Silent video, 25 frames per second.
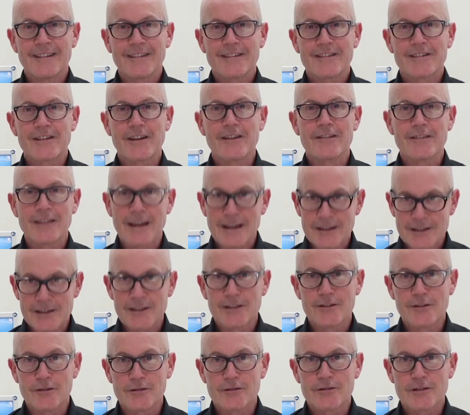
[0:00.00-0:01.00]
So that's
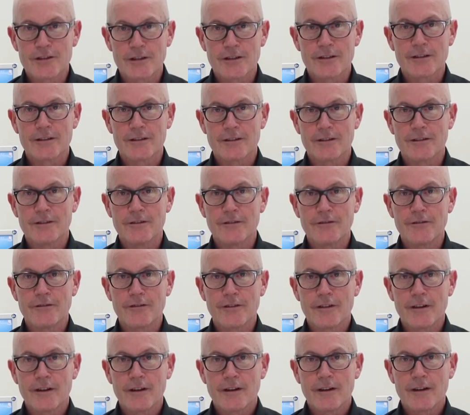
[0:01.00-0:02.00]
an alternative.